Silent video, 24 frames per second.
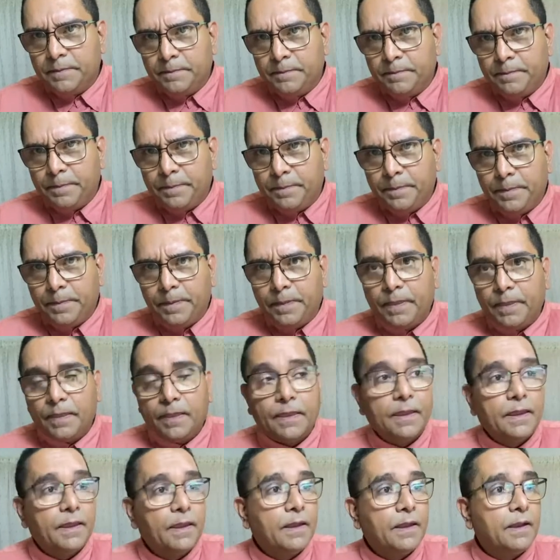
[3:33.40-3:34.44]

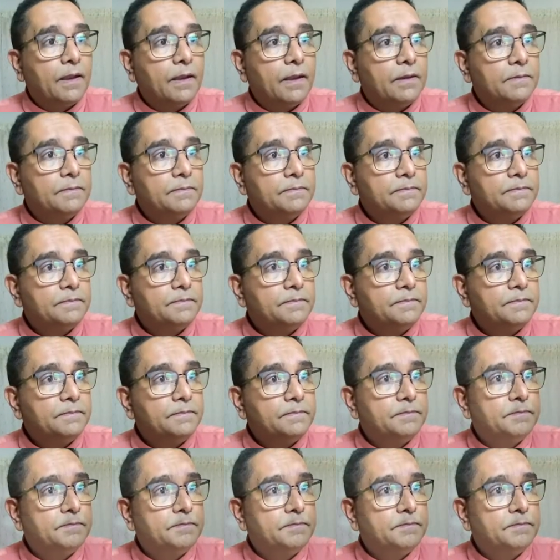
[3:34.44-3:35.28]
Nothing is said.